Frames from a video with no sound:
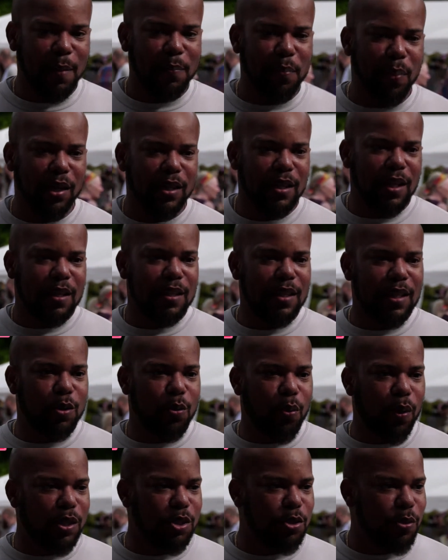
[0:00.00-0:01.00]
But the
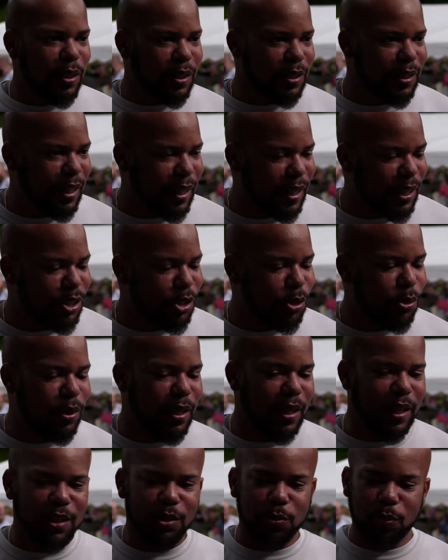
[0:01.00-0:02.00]
quadrille dance, you
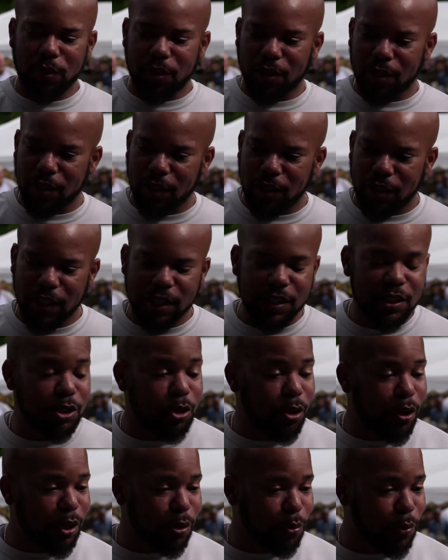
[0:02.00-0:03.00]
dance it
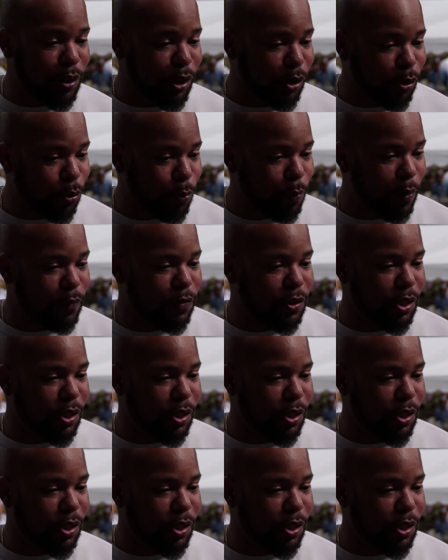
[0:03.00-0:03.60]
started with a group of